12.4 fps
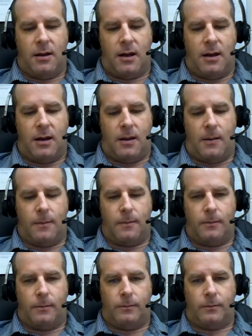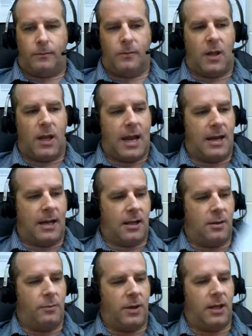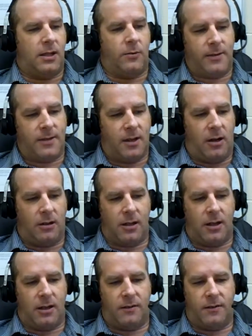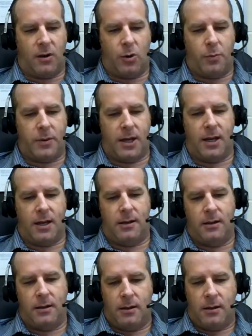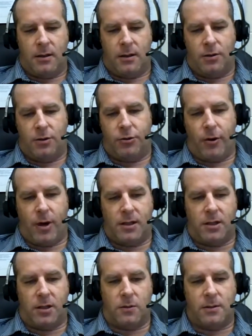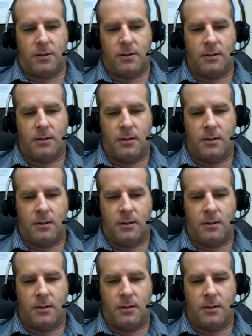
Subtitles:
and it can be the result of opiate drug use.